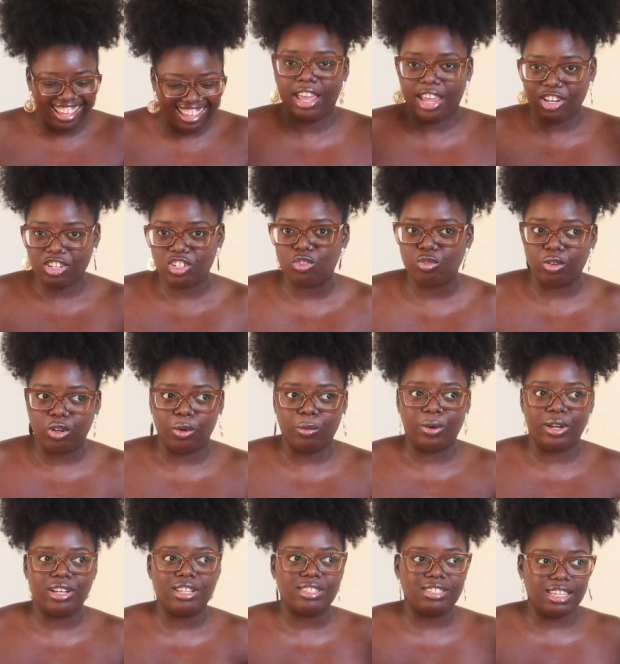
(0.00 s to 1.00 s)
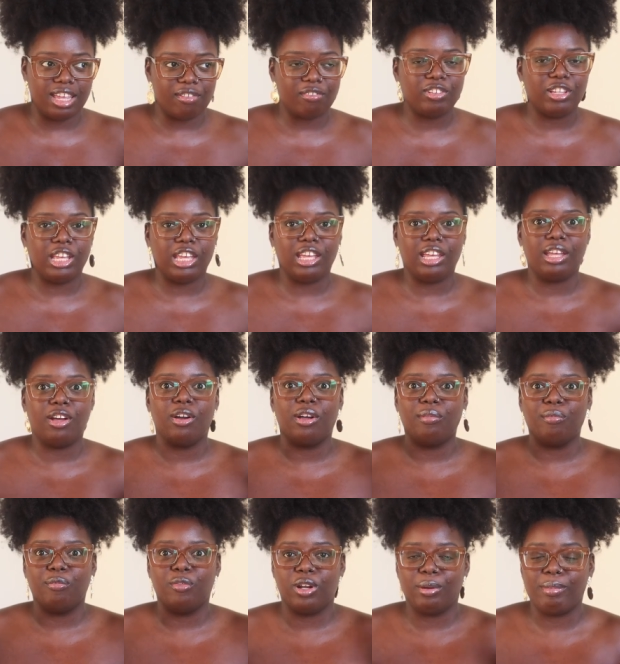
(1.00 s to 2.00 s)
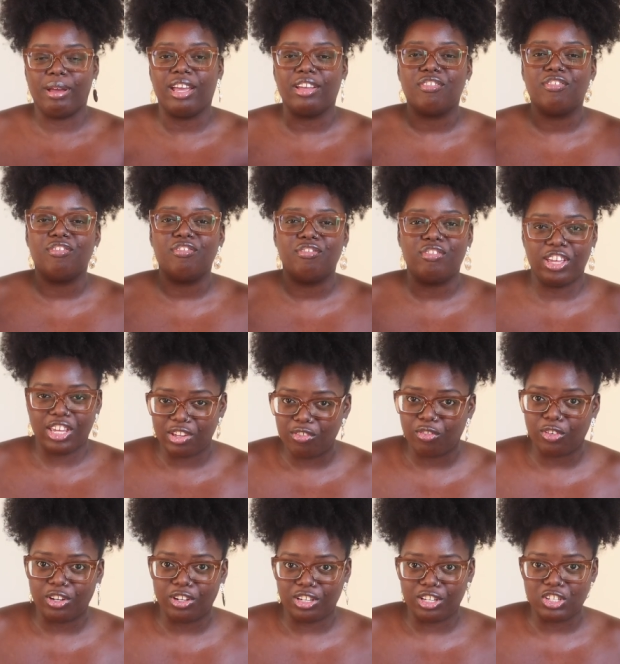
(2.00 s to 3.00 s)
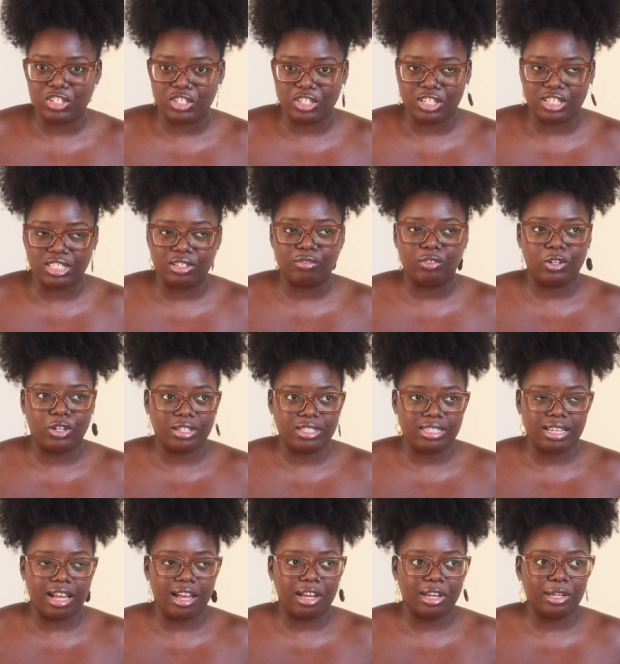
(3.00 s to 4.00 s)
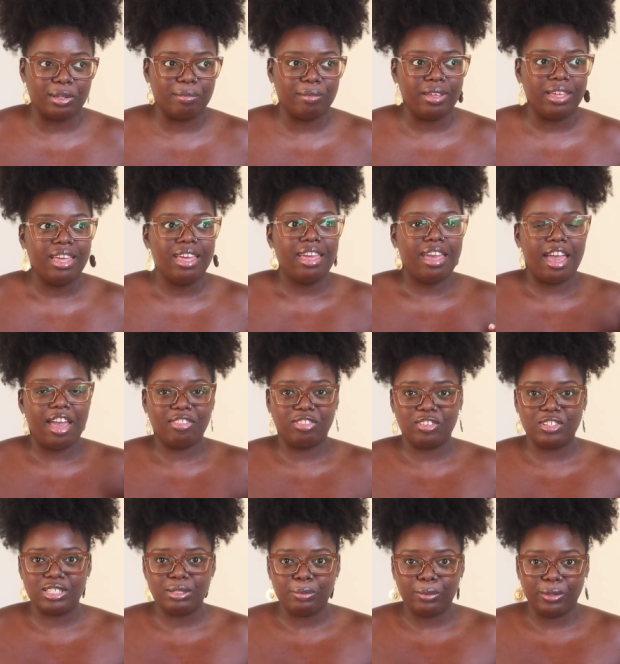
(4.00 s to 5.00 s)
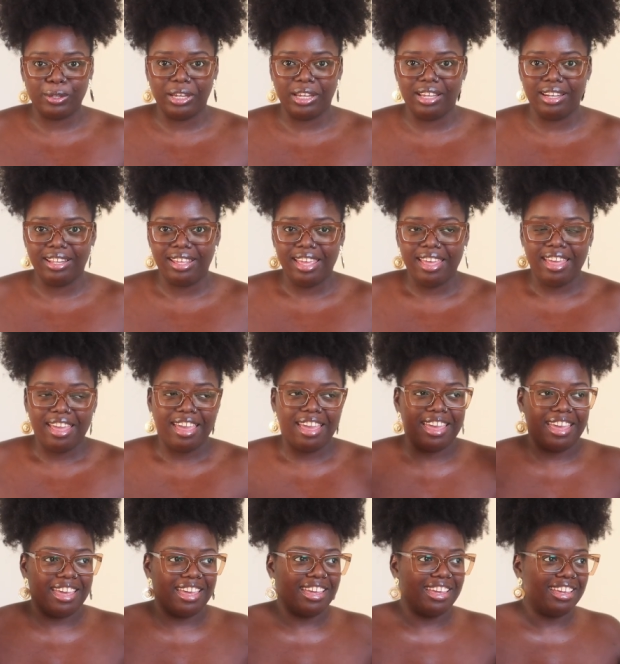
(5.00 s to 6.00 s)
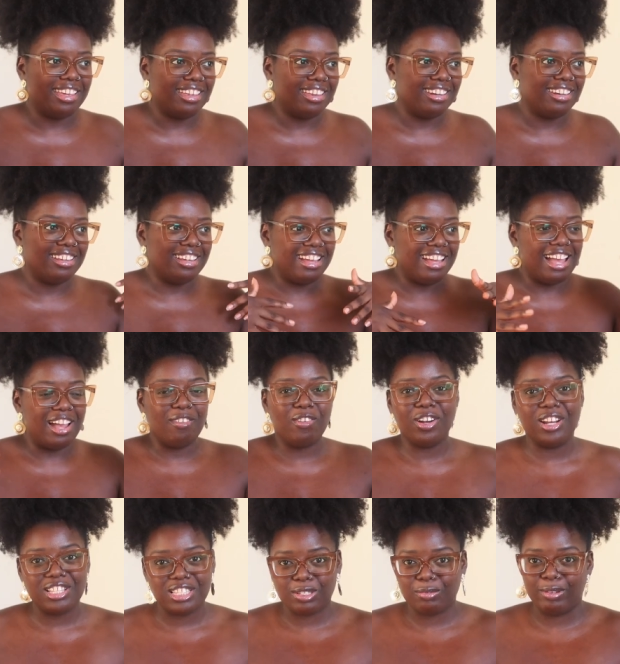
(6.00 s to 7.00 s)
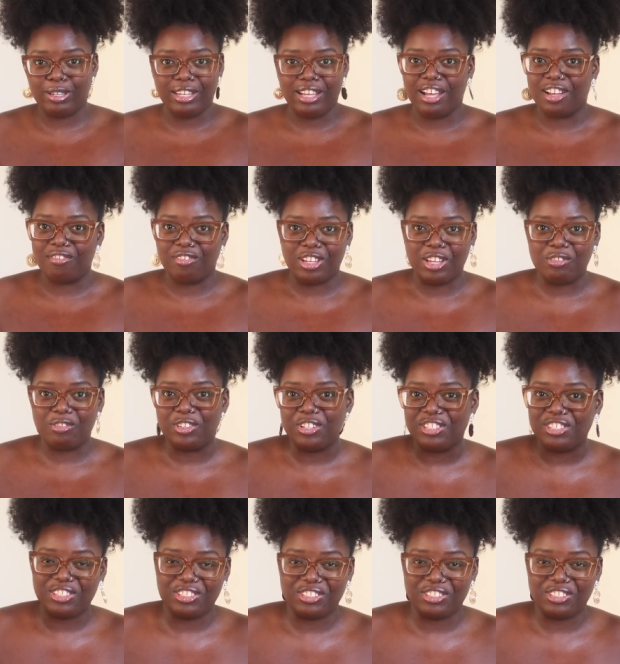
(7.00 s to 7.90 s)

H301 is definitely one of my favorite niches of all time at this point, and I want it to be y'all favorite